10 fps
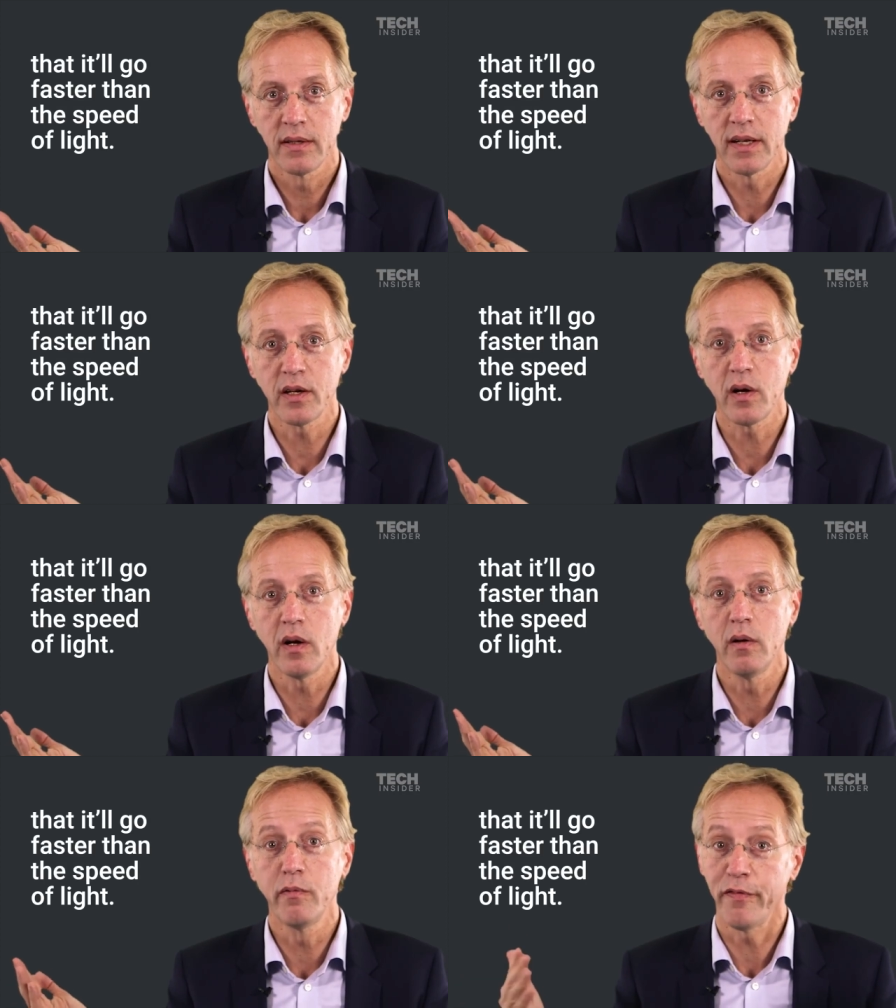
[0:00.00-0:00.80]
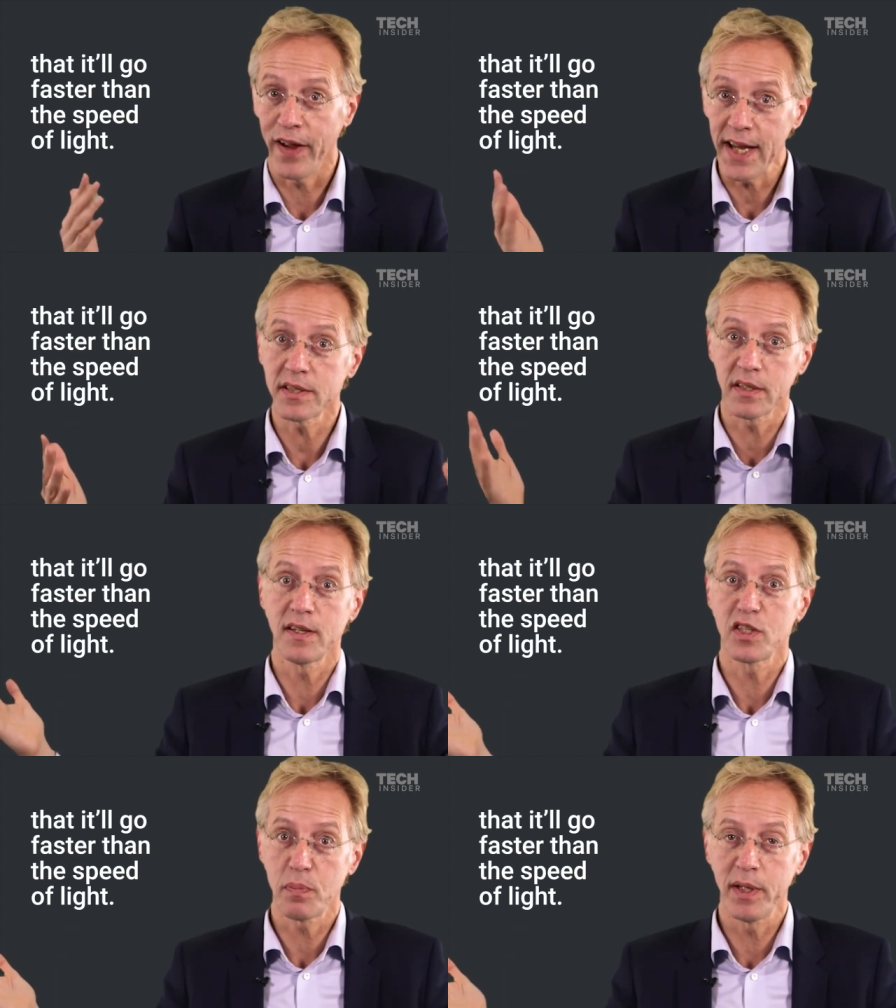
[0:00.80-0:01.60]
that they go faster
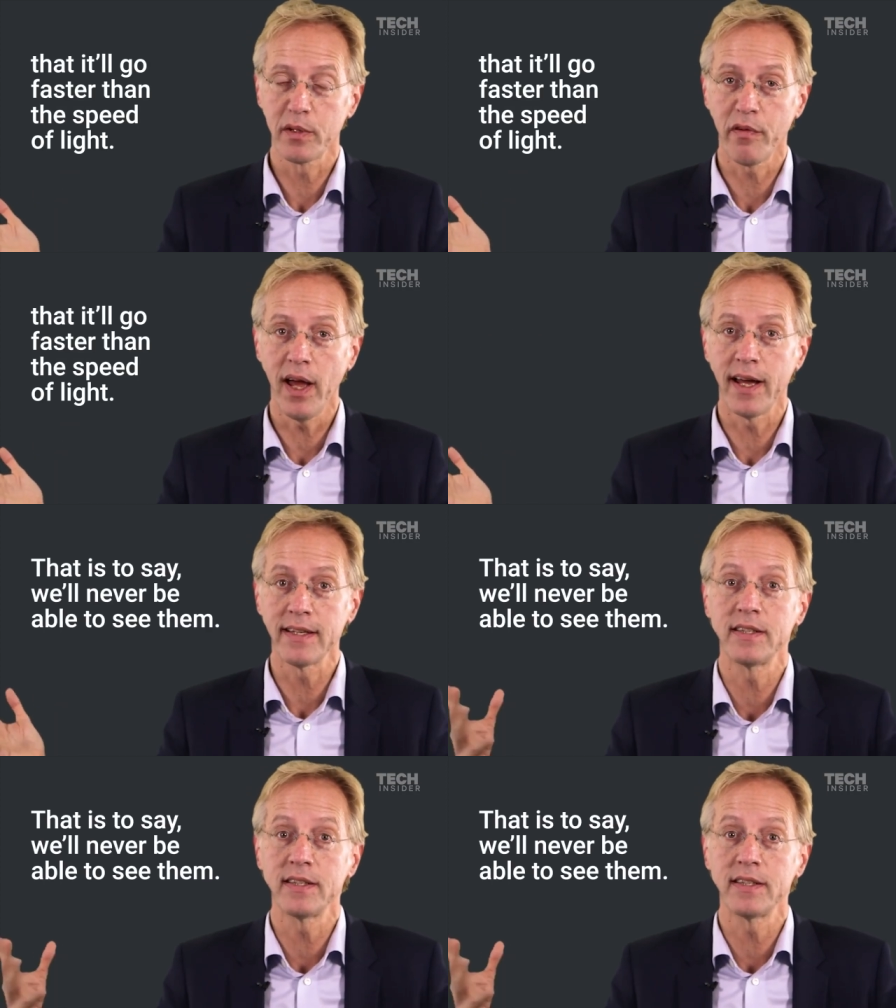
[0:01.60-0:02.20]
than the speed of light.